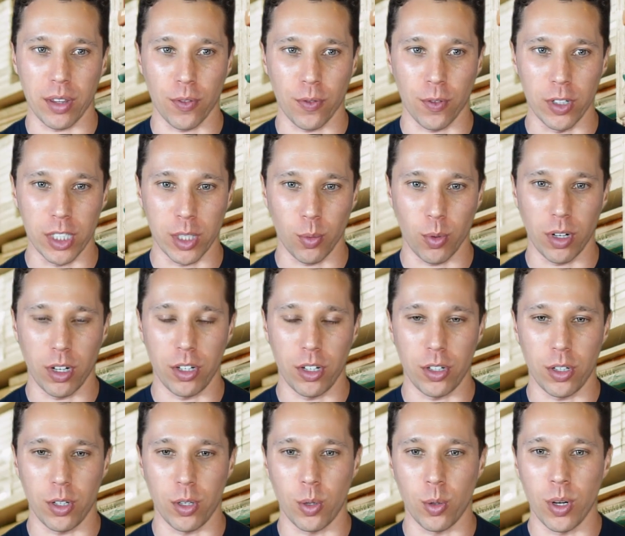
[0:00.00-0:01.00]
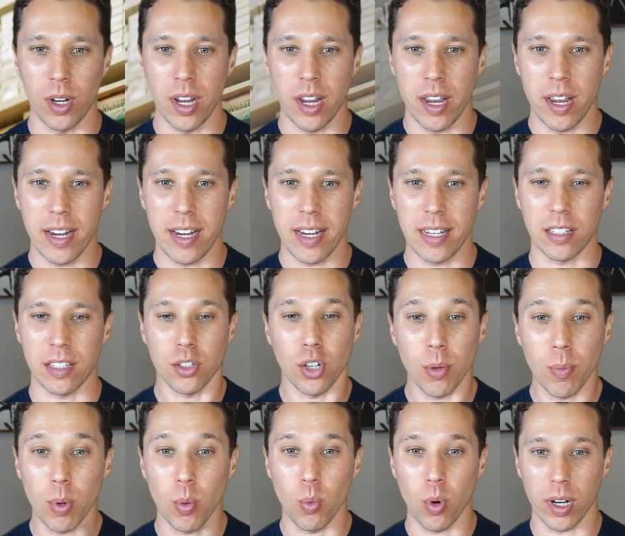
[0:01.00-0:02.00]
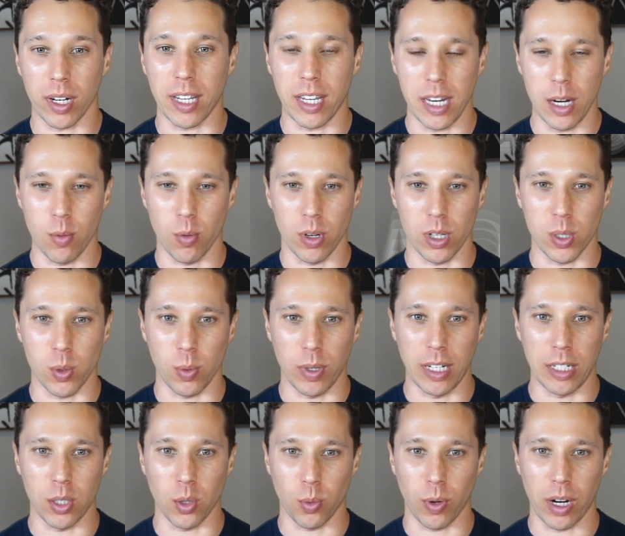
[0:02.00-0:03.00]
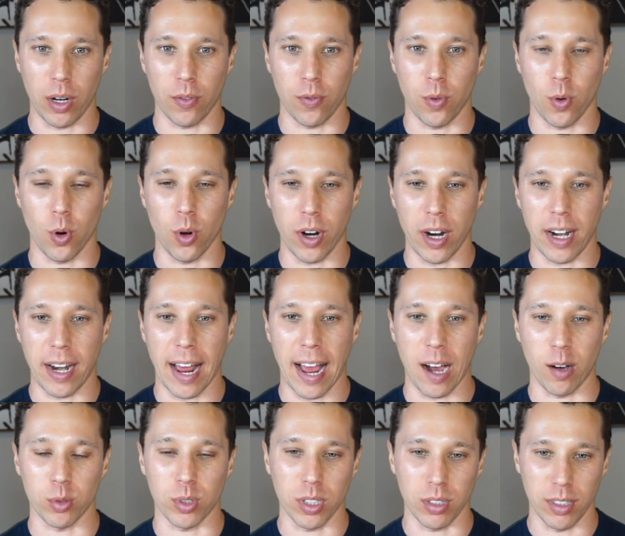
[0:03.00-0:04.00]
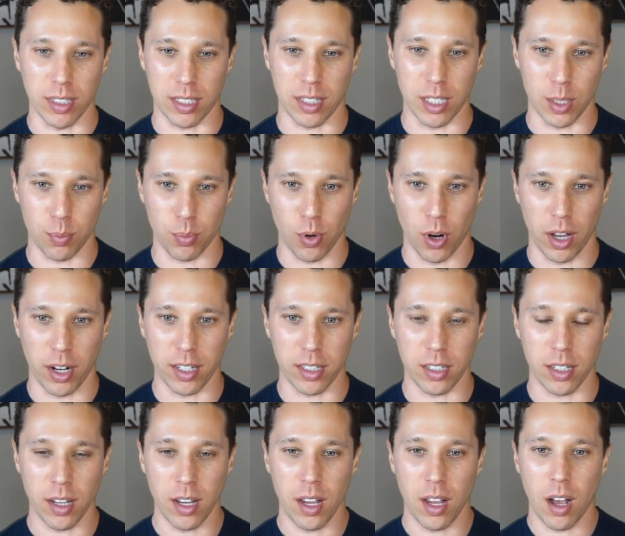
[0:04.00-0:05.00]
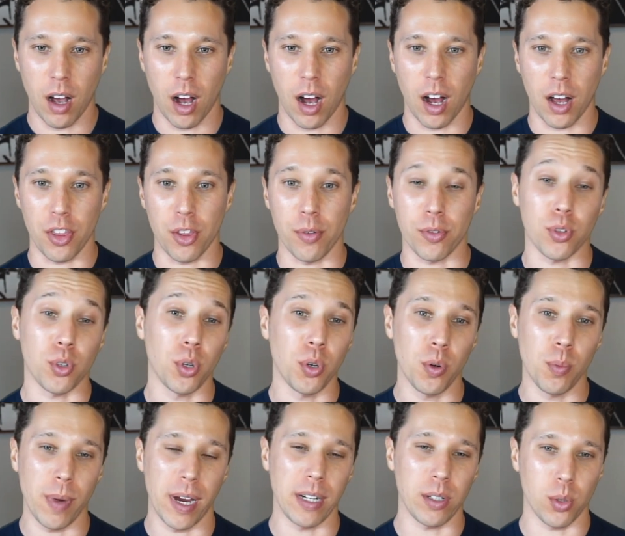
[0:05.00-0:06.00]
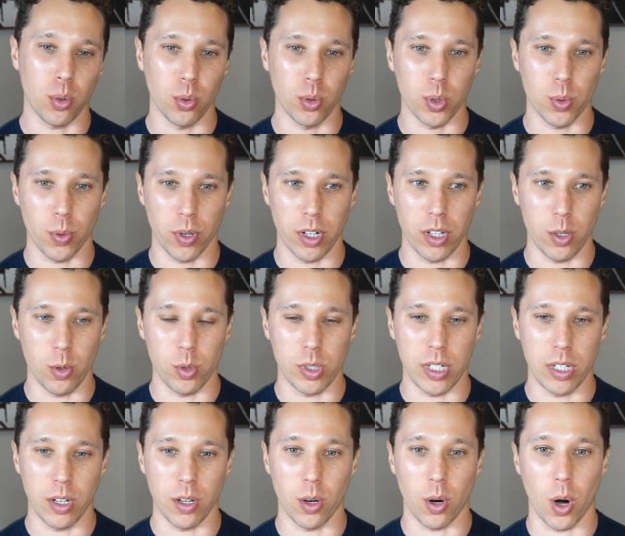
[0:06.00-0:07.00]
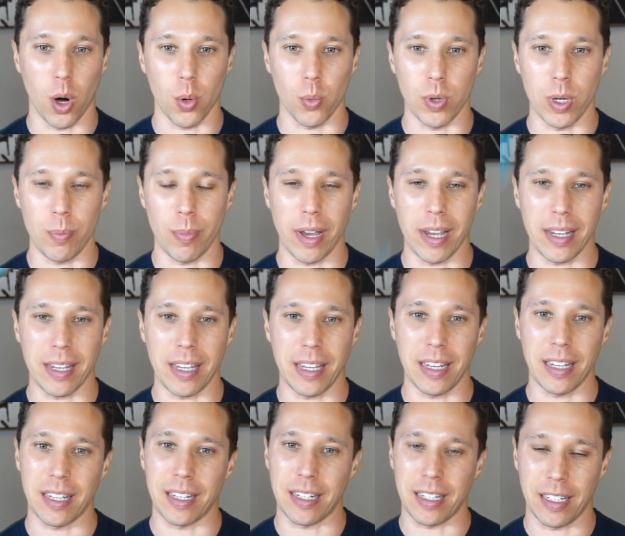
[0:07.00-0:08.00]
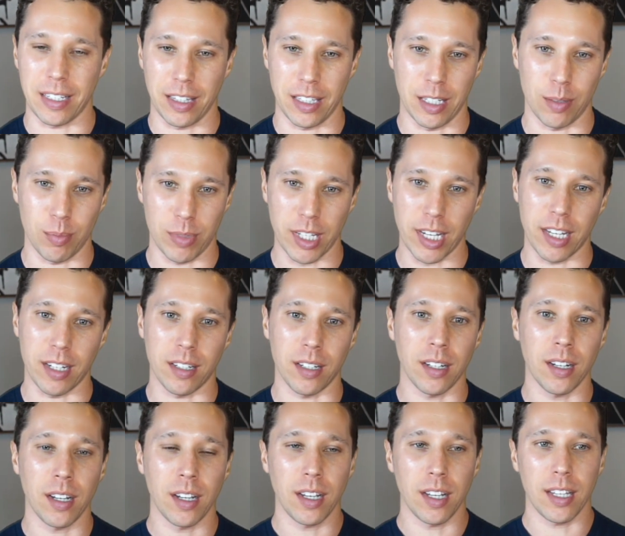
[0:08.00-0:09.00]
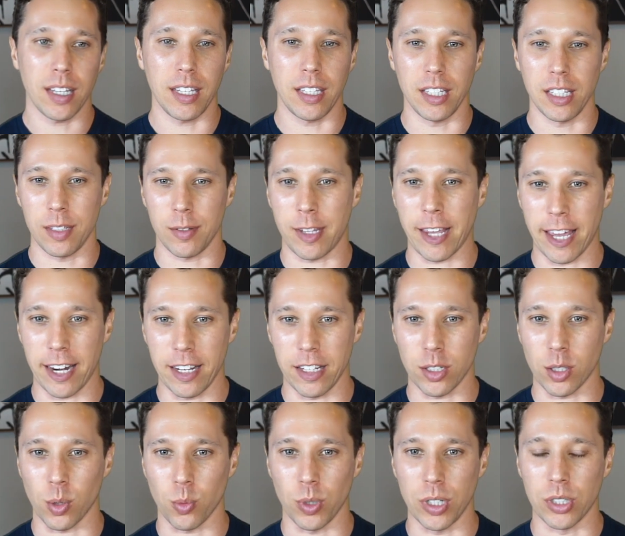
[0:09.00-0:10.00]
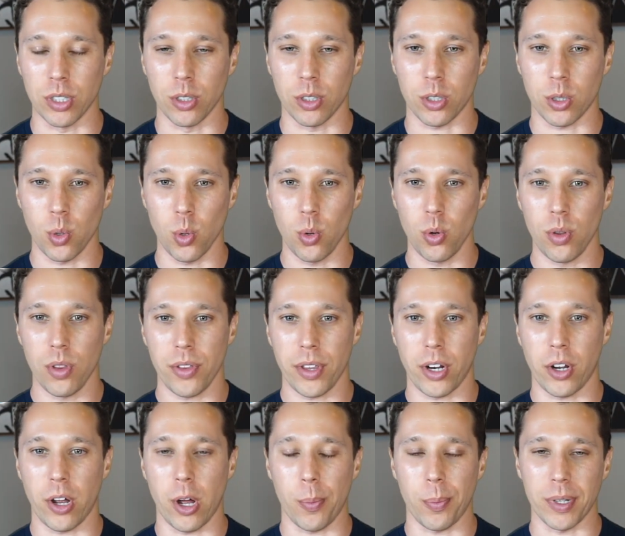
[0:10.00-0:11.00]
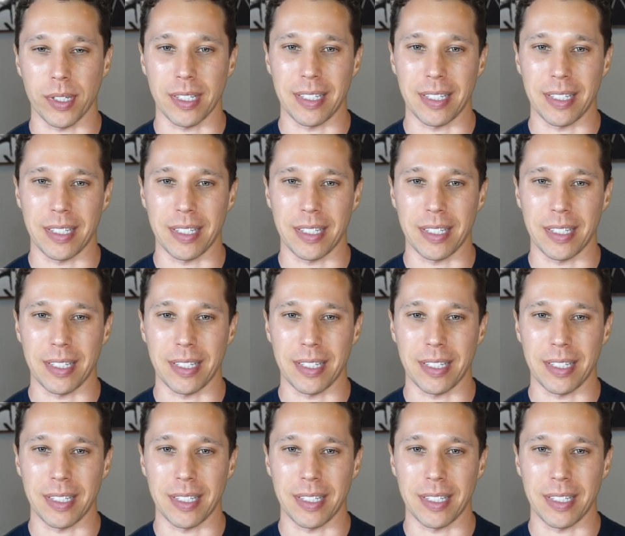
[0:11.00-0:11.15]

The first thing we're gonna do is determine what keywords we need to rank for and how to list this product. The two main tools we're gonna use here are Rebate Key and Helium 10. Helium 10 is a research tool that'll help us